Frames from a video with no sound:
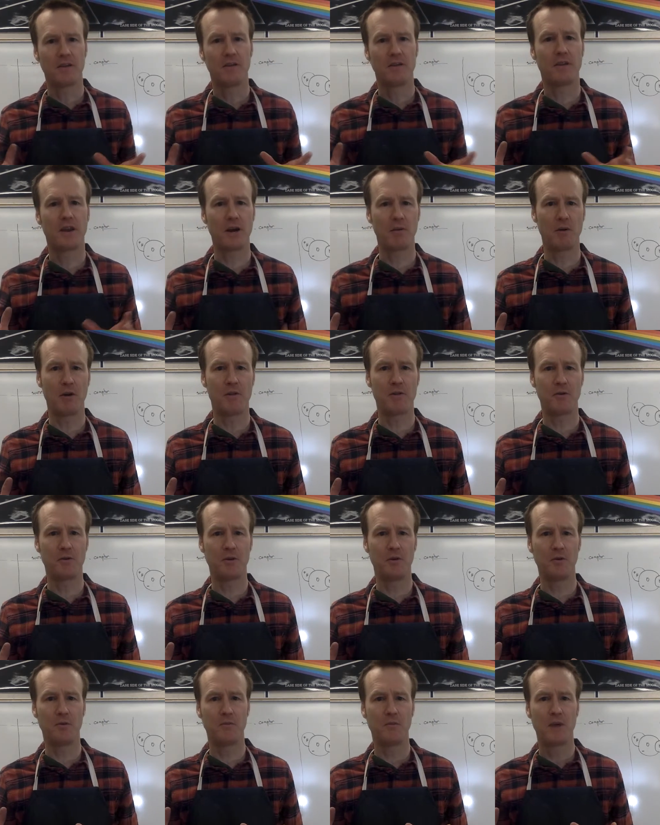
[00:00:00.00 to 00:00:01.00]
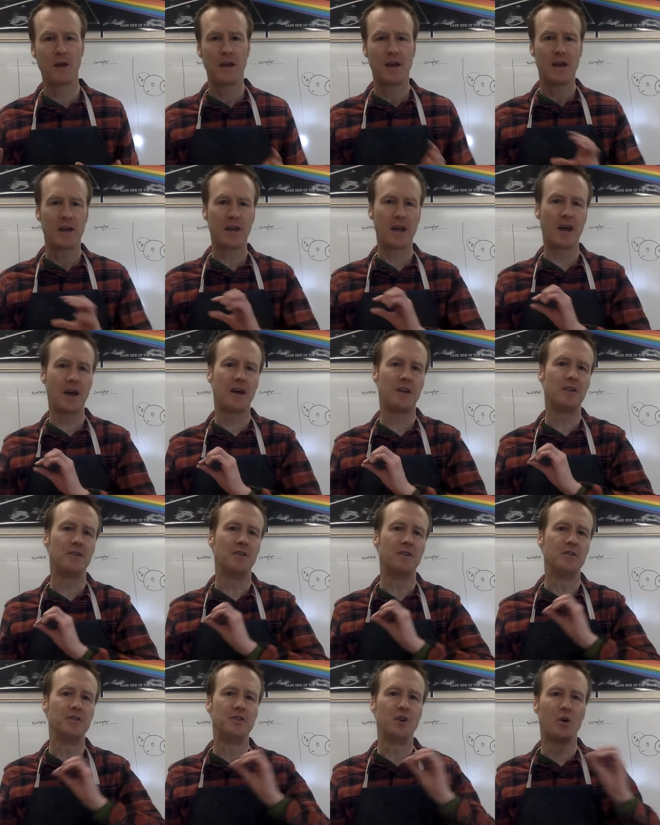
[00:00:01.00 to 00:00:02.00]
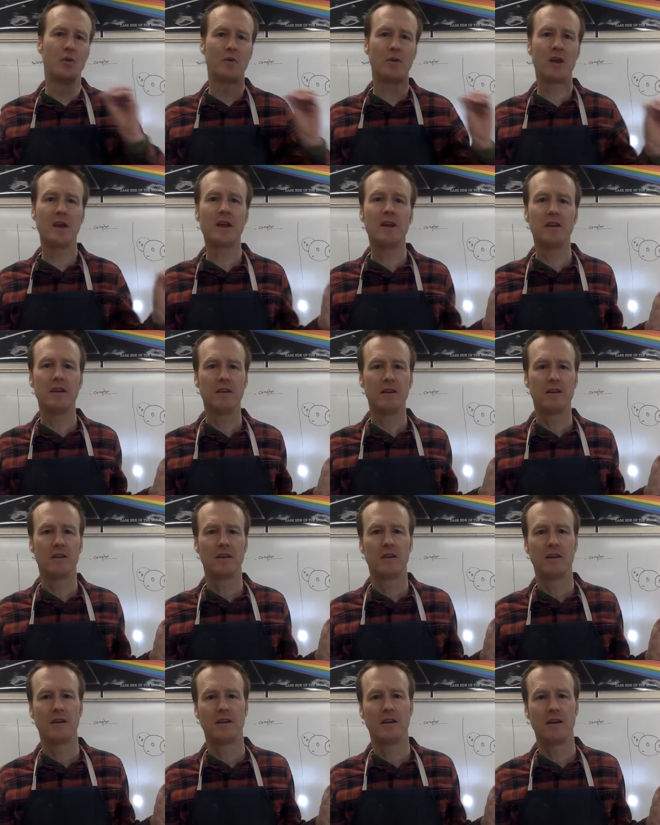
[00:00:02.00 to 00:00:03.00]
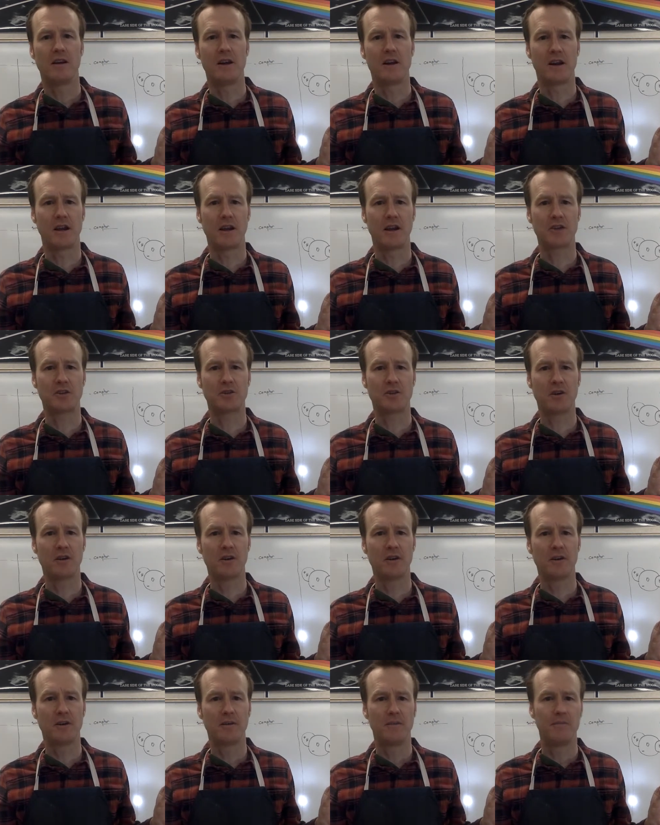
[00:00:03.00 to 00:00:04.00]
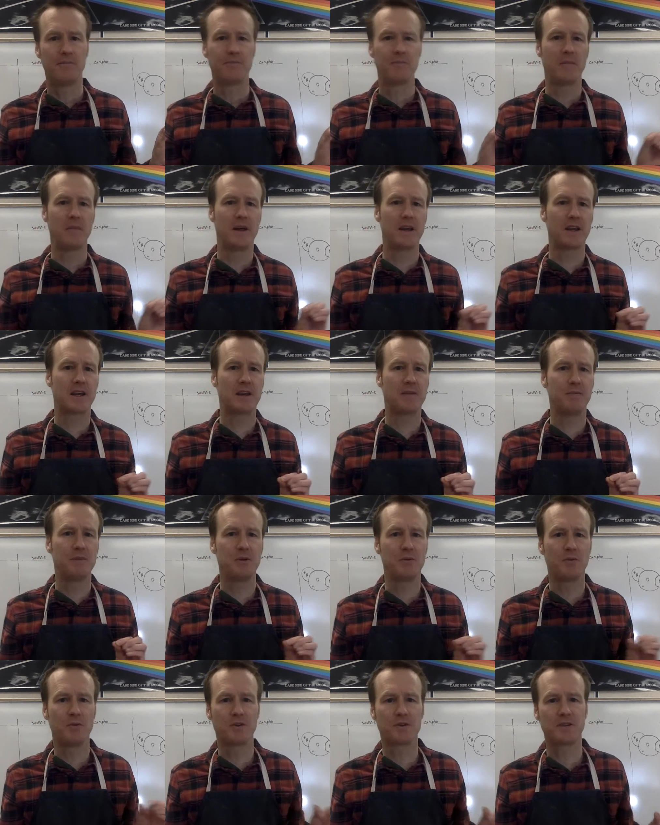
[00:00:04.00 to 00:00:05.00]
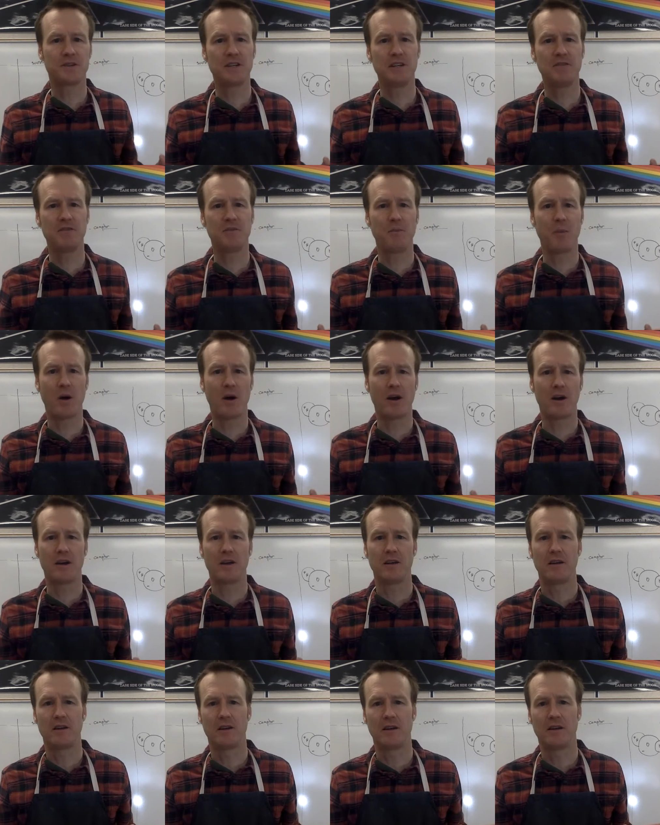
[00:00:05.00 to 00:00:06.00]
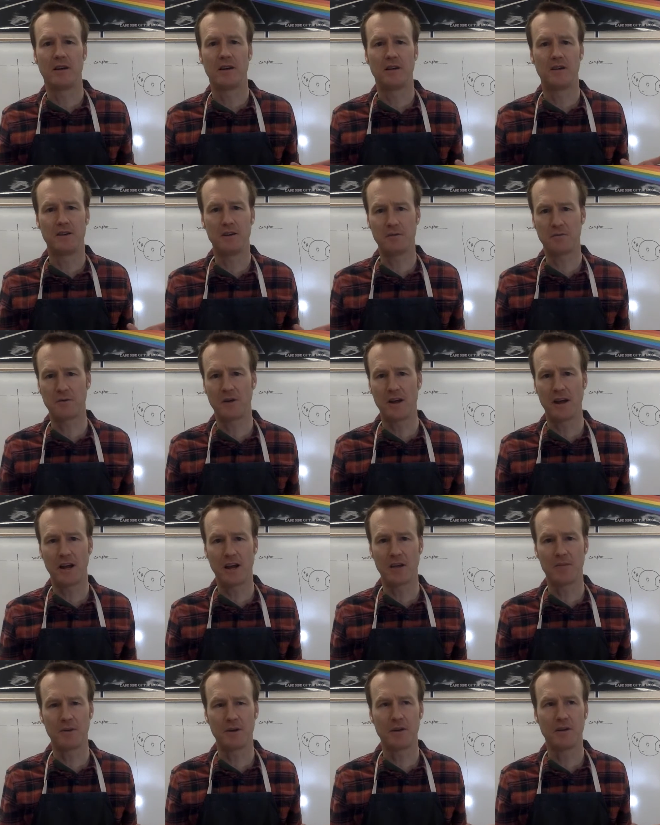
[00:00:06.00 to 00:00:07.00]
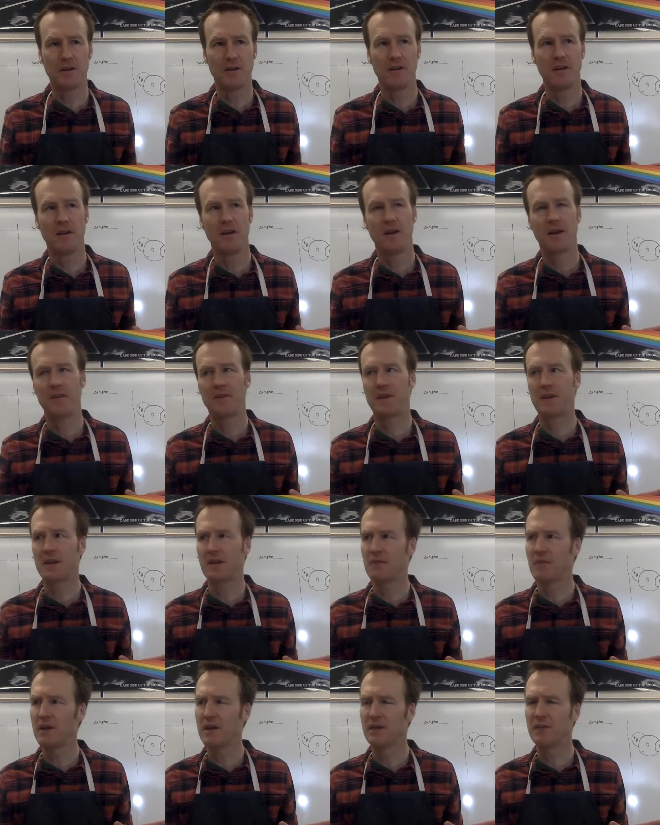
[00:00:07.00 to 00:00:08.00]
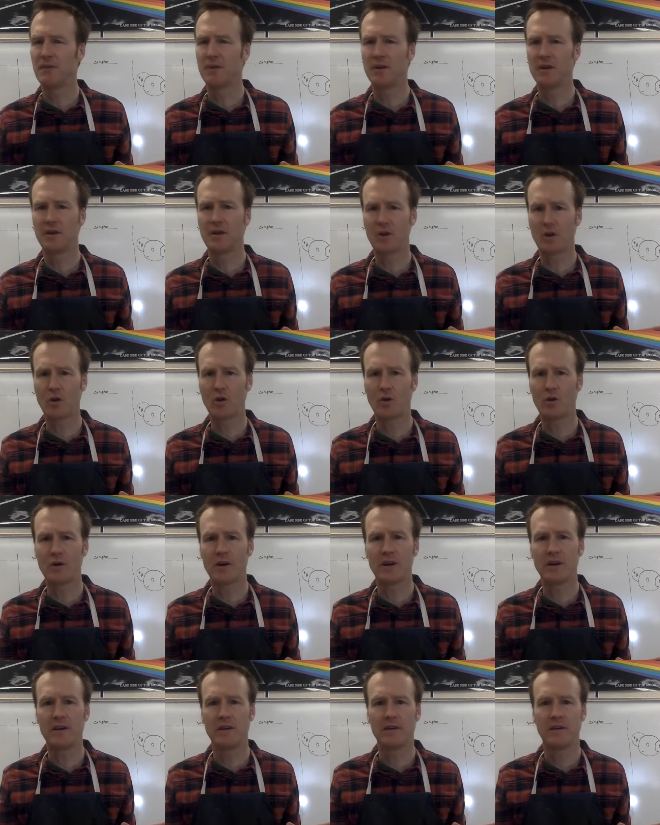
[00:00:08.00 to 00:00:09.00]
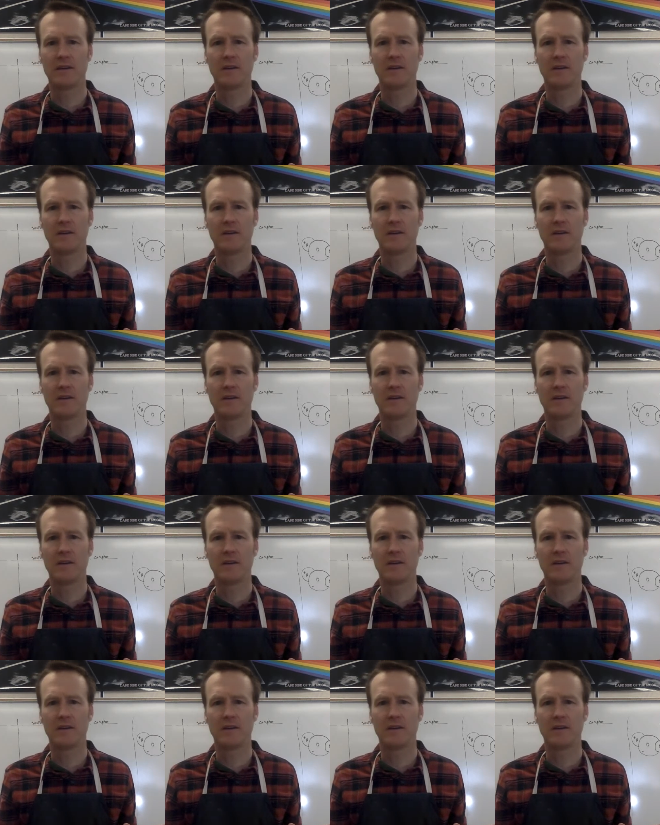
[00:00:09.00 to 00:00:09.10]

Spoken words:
that I went through, can donate an electron, and it can be received by a different element. I think it might have been chlorine.